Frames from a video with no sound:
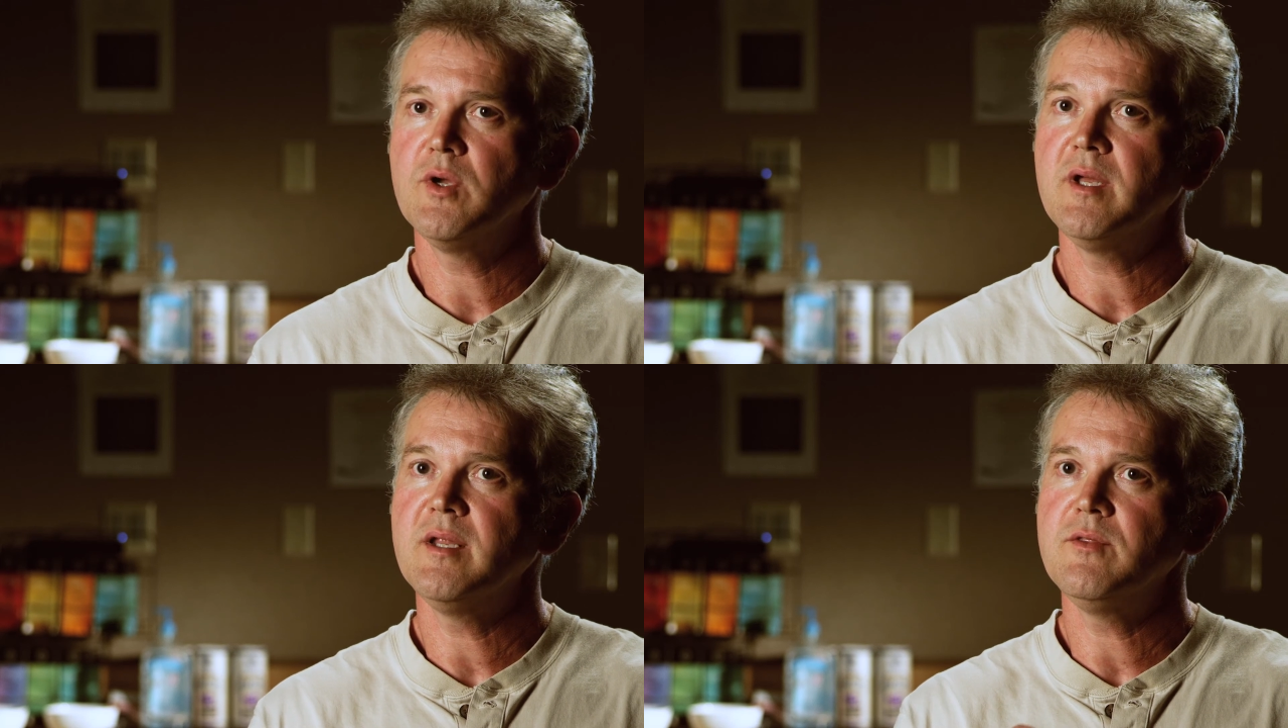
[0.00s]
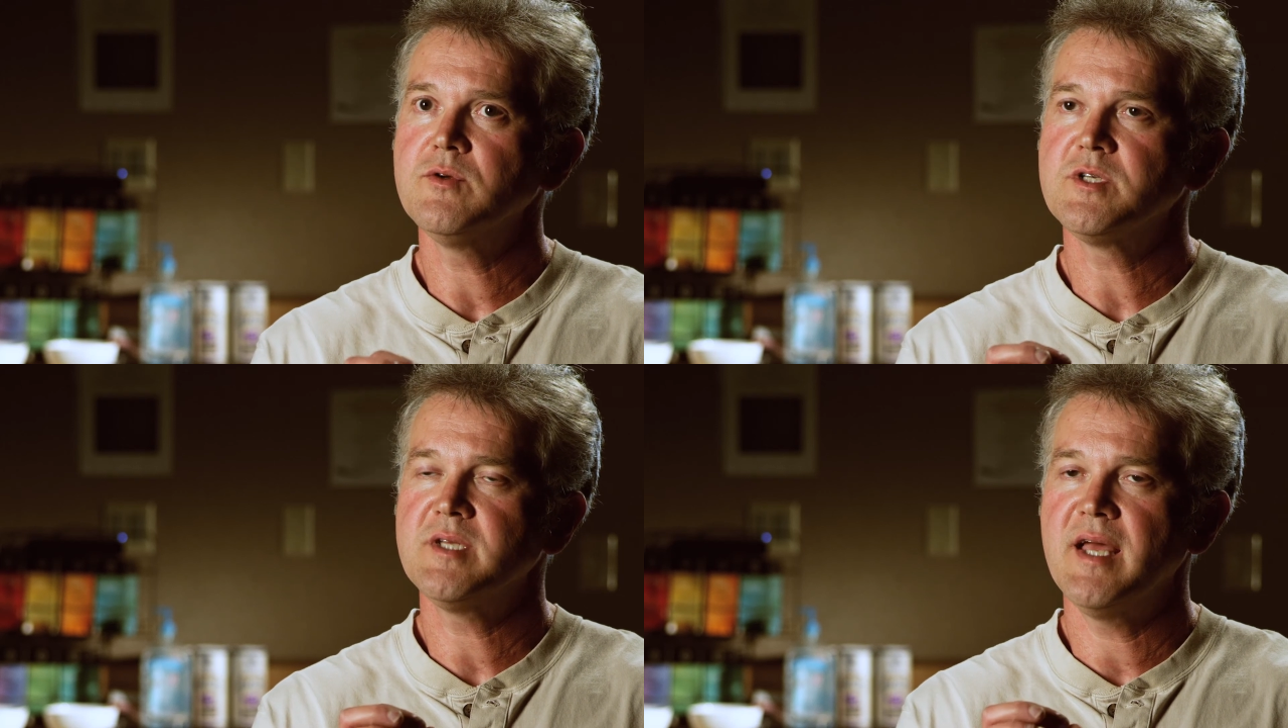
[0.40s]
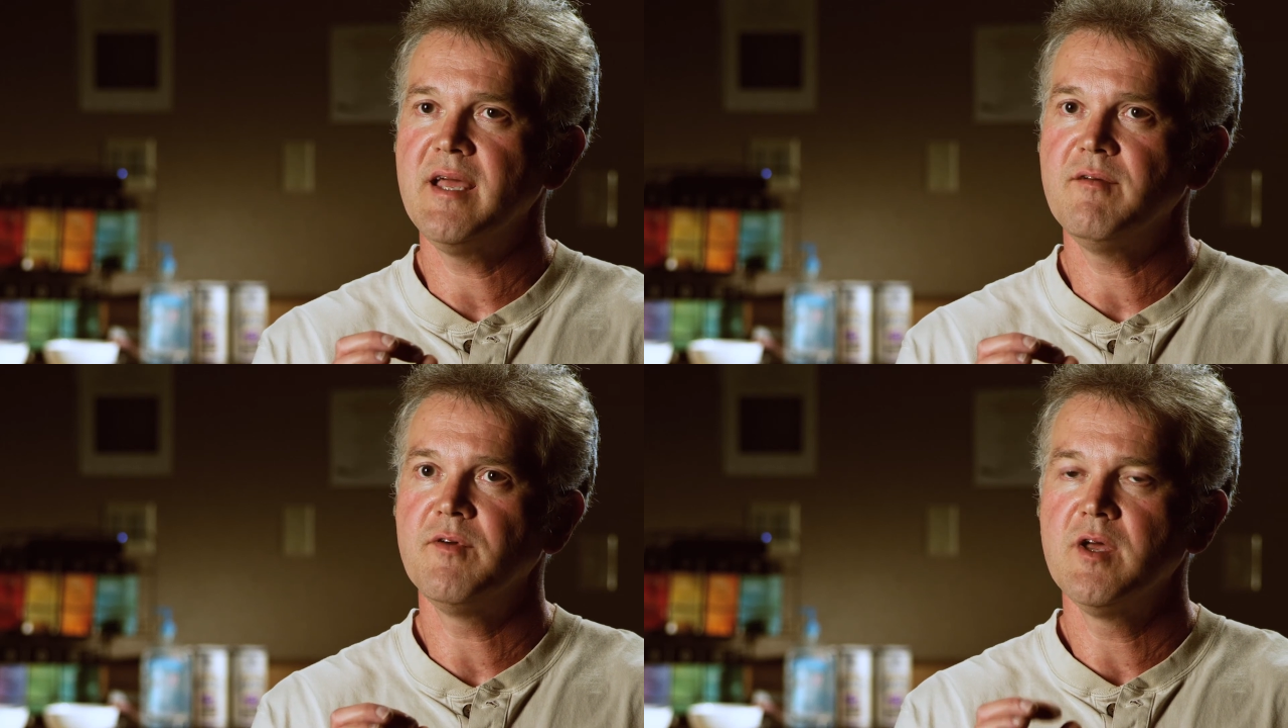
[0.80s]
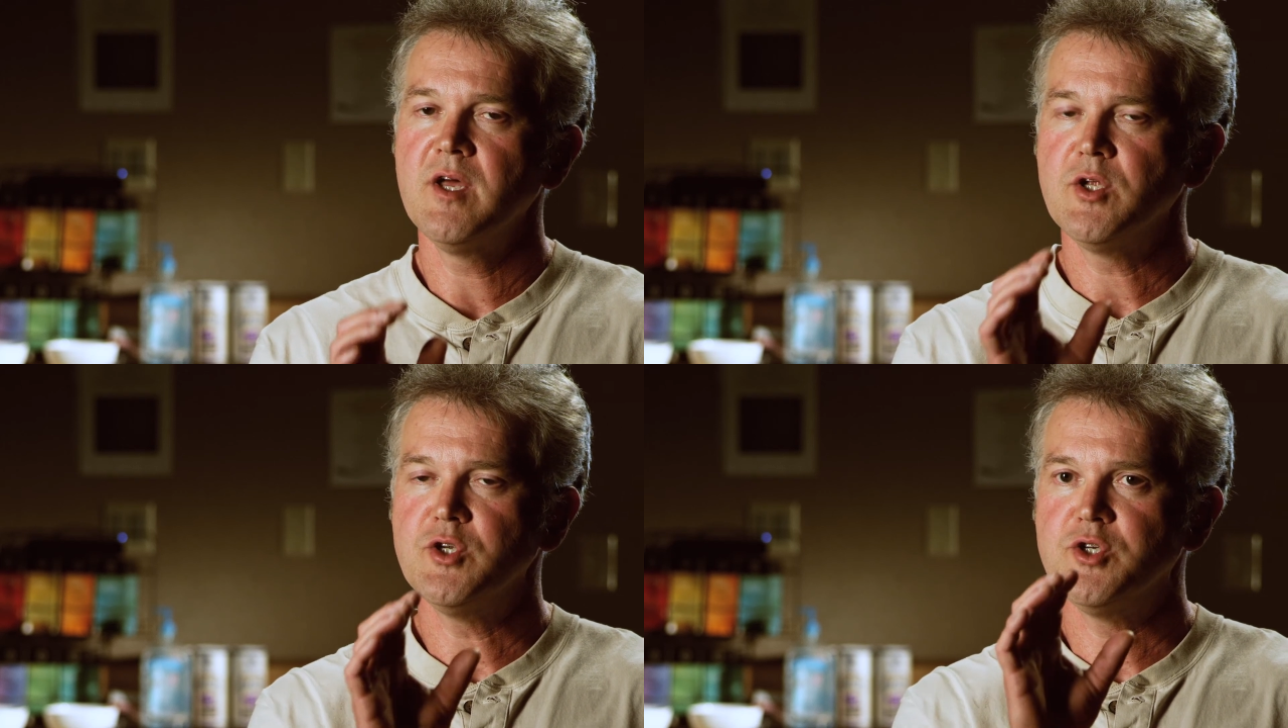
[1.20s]
You can either save
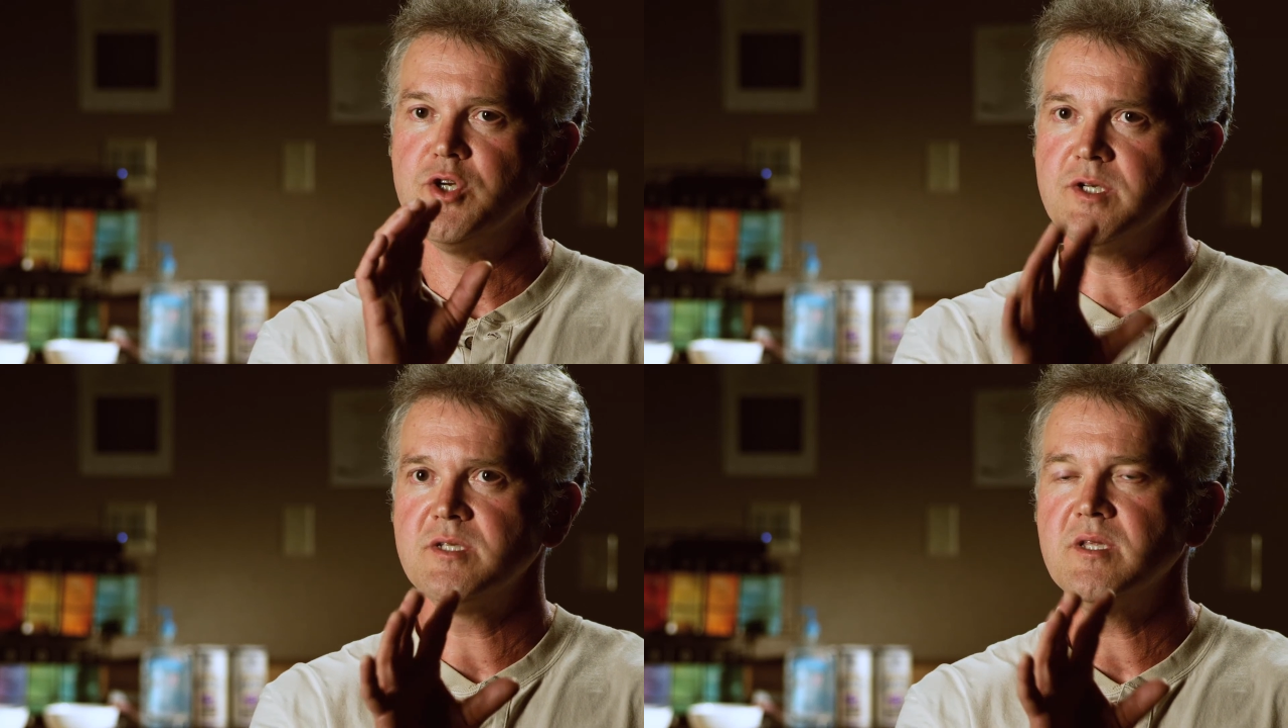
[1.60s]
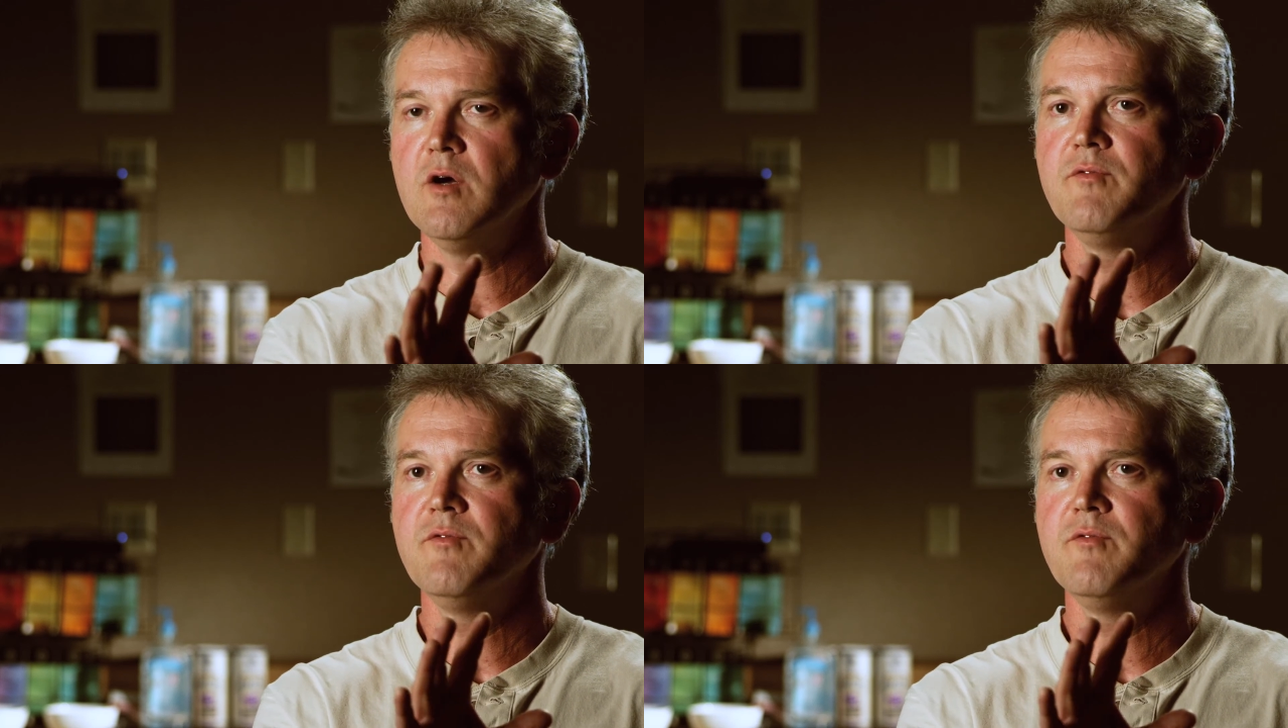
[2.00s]
just the